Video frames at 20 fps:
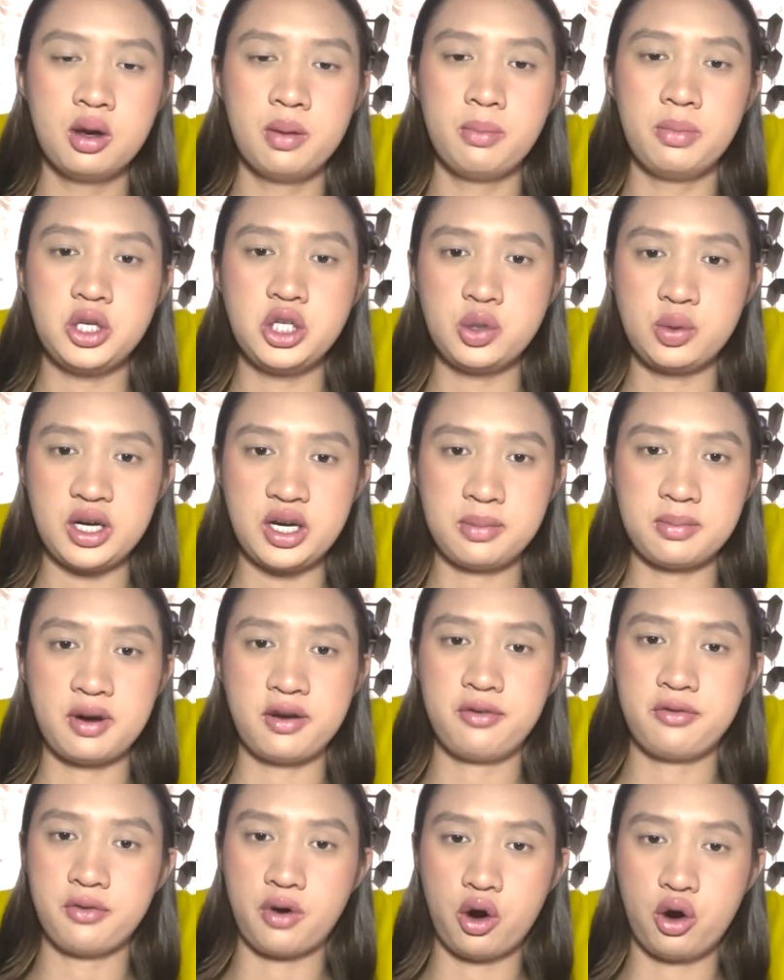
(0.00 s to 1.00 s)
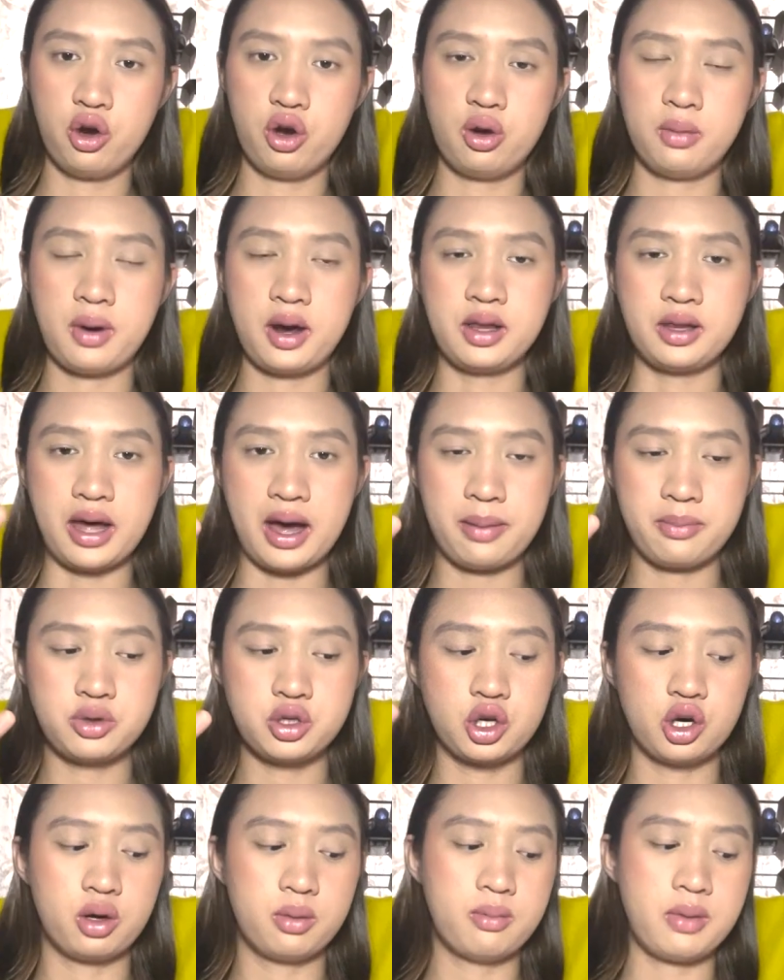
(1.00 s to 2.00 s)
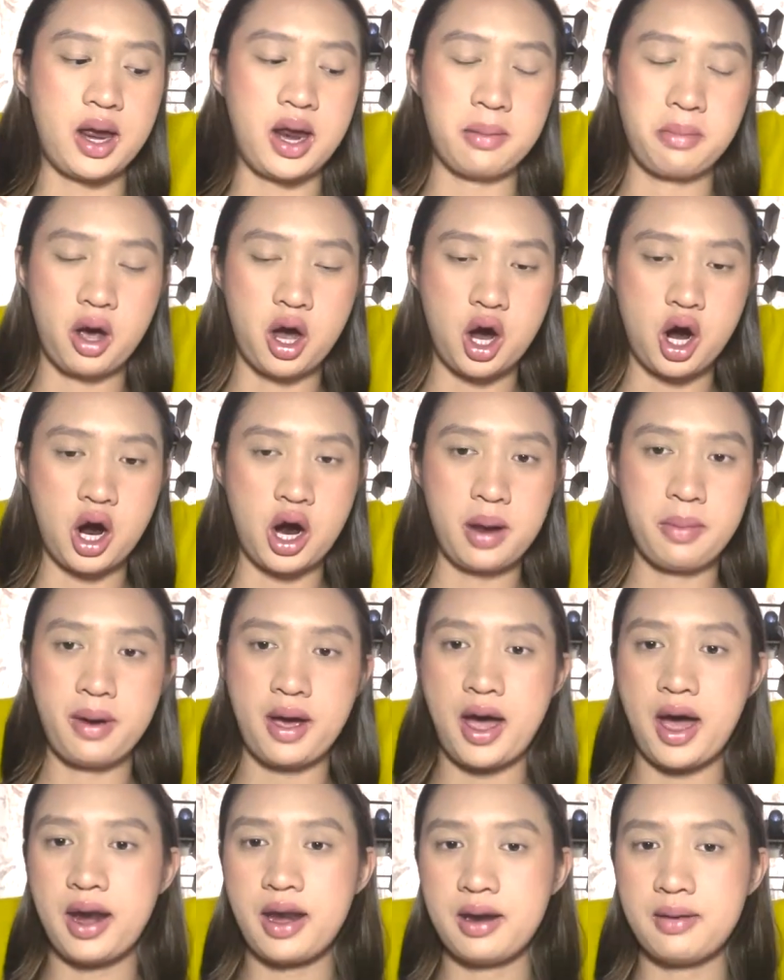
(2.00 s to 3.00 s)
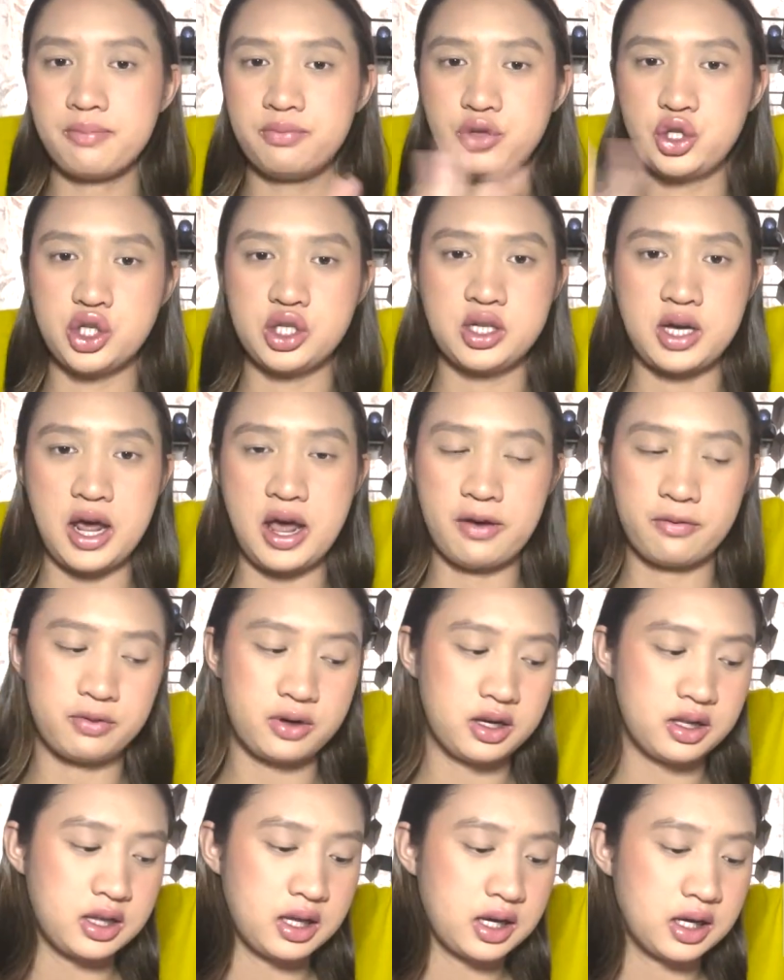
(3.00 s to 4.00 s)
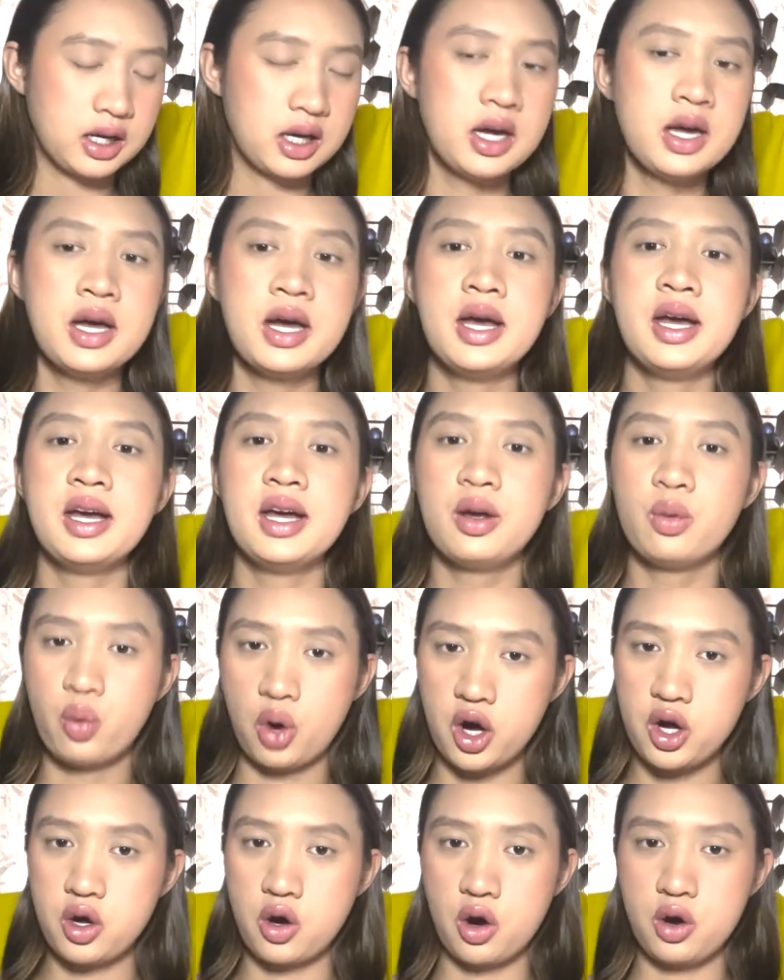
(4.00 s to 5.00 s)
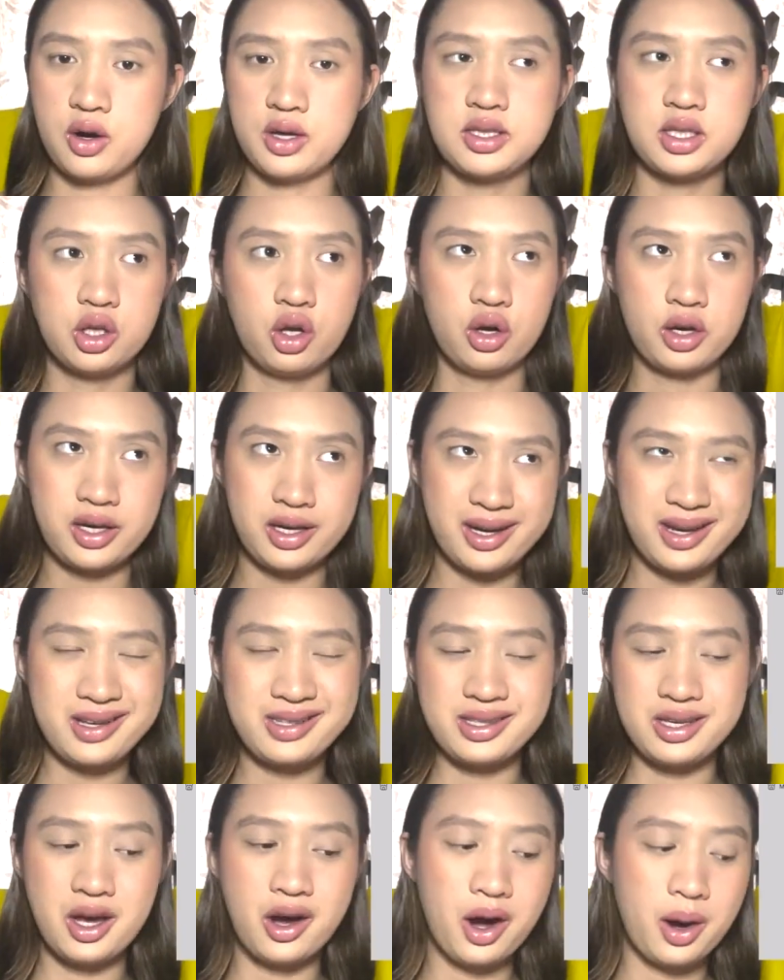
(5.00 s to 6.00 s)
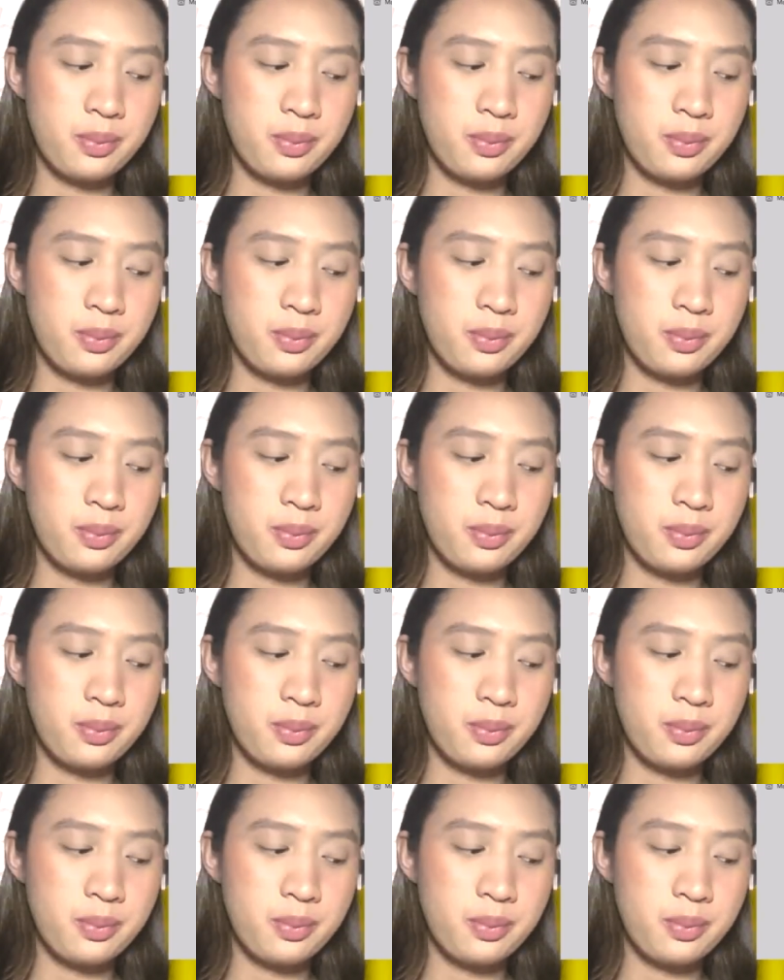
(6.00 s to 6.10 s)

between my phone, my laptop, and my iPad, just everything. OneNote is a lot easier.